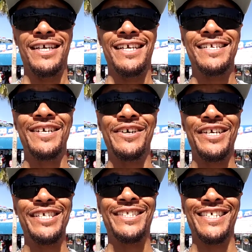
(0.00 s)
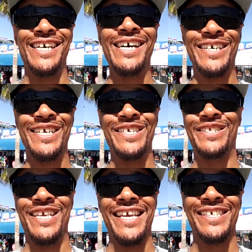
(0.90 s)
You know,
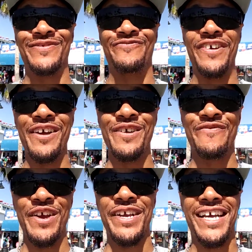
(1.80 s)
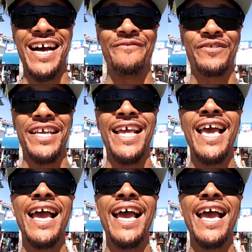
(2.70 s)
he's very, very confident.